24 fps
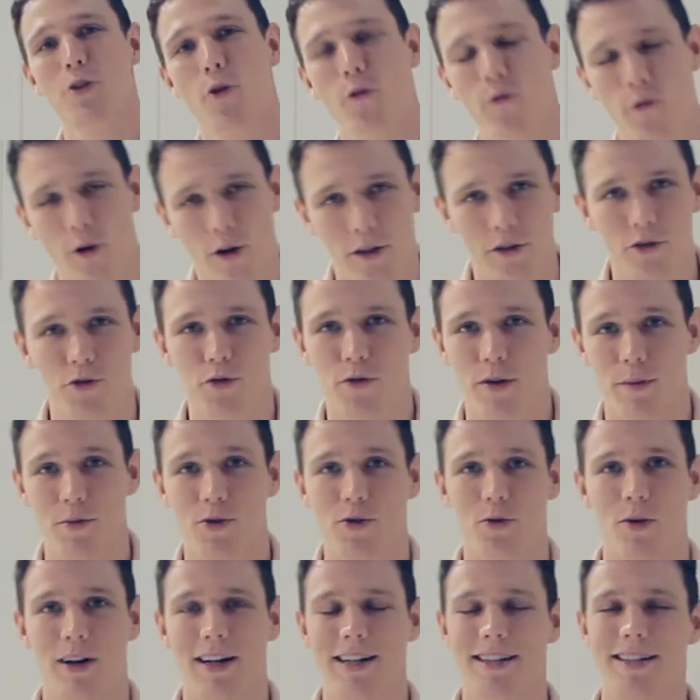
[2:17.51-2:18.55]
go for the shrimp
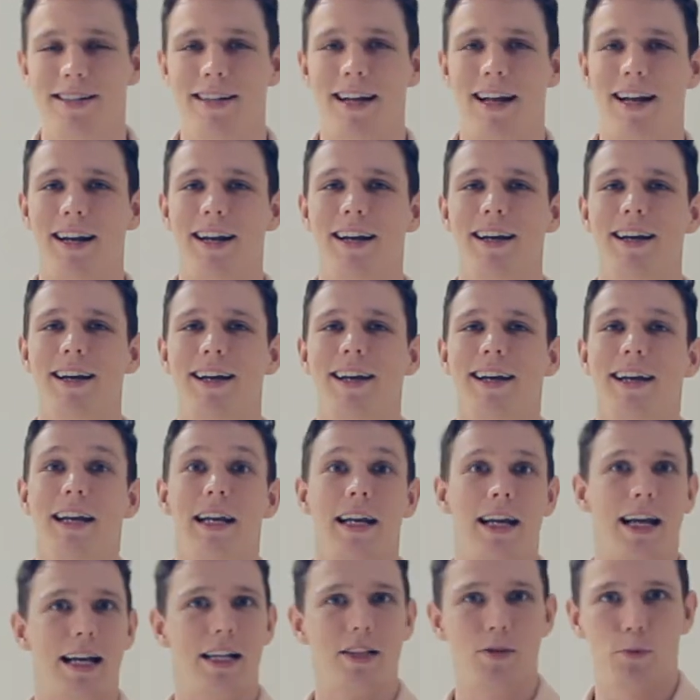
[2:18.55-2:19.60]
squat instead.
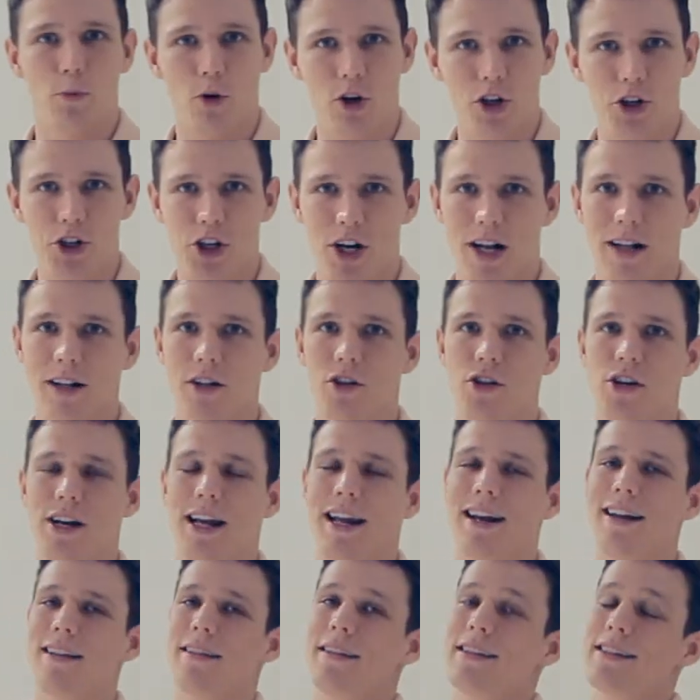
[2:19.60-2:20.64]
It's more
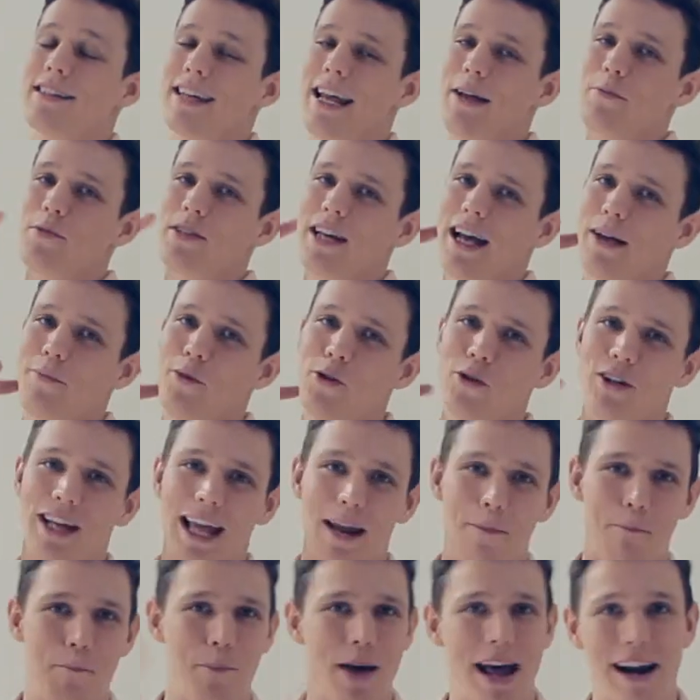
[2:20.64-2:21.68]
challenging and at the same time you'll
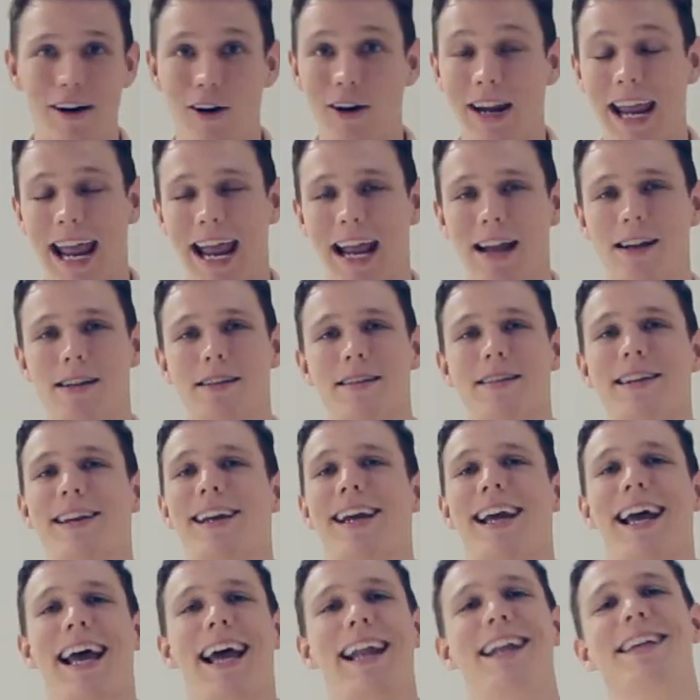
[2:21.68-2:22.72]
get better gains,
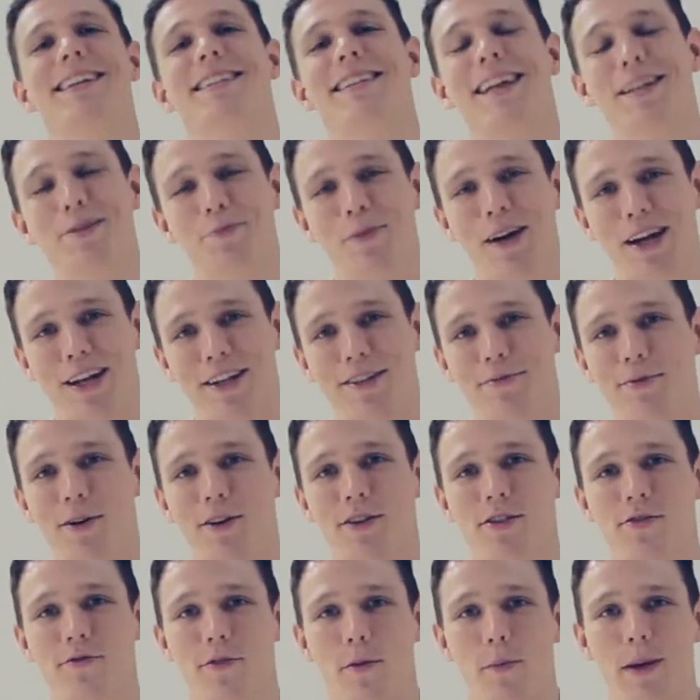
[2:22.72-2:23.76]
at least that's my
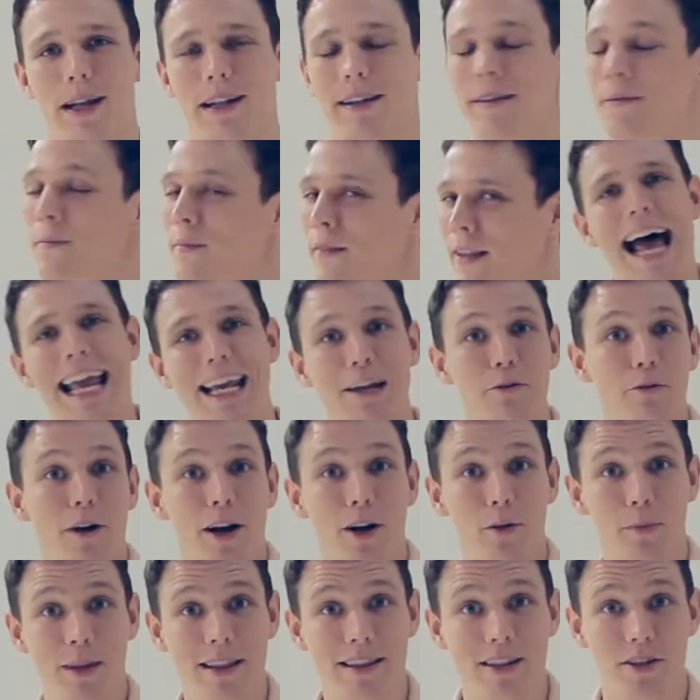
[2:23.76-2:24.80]
experience from it. I can
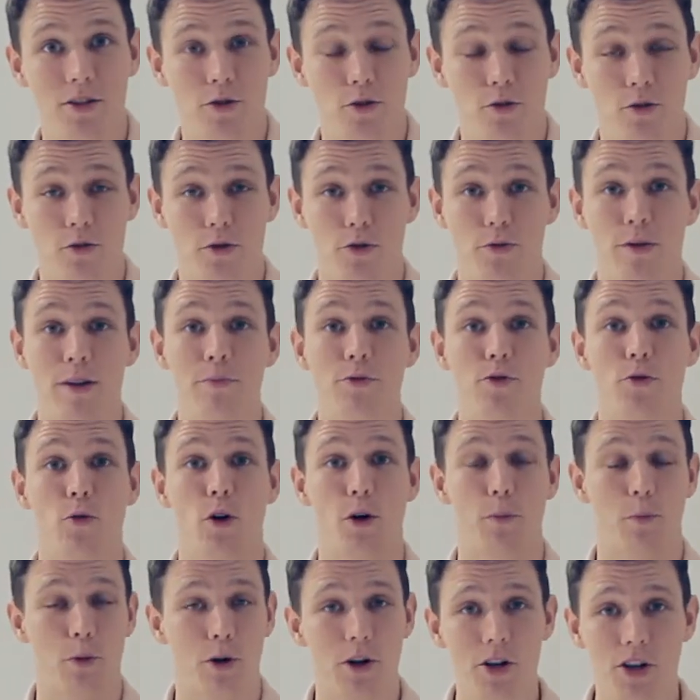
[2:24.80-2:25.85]
recommend the shrimp
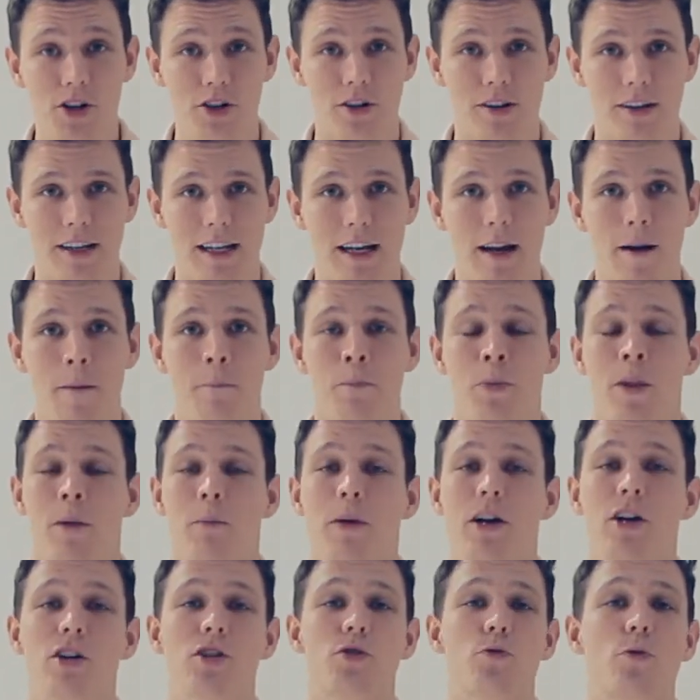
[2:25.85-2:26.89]
squat personally
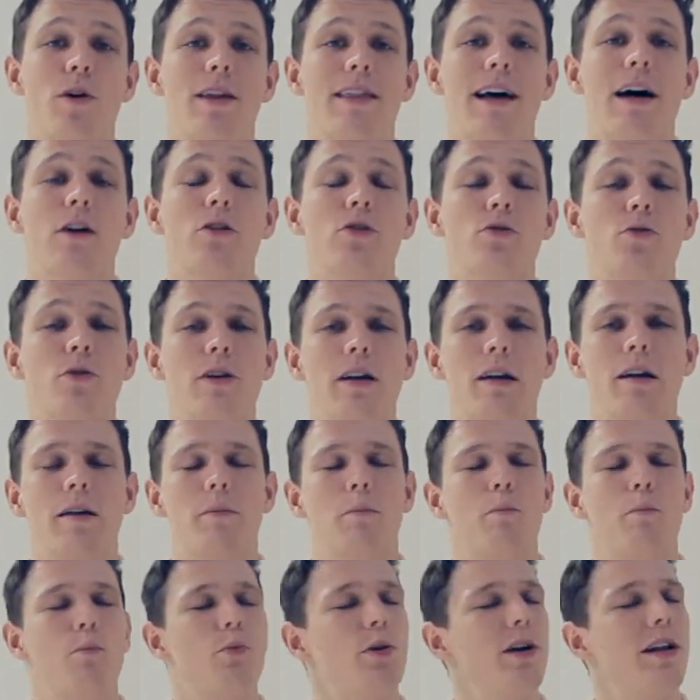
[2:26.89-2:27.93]
because without doing
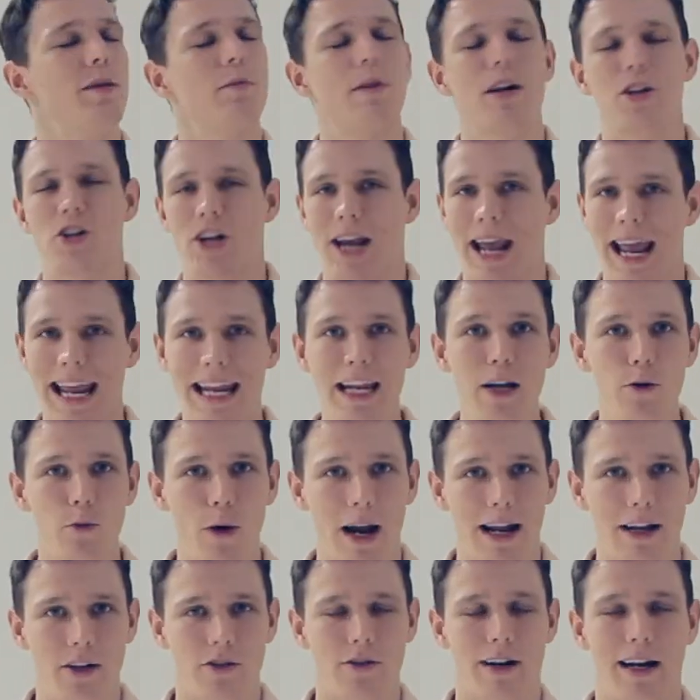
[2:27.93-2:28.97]
pretty much any
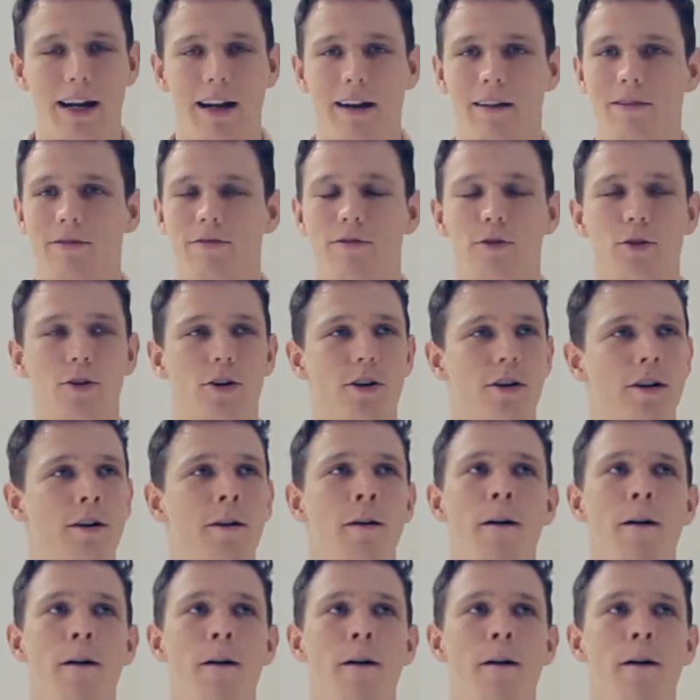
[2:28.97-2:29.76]
weight training for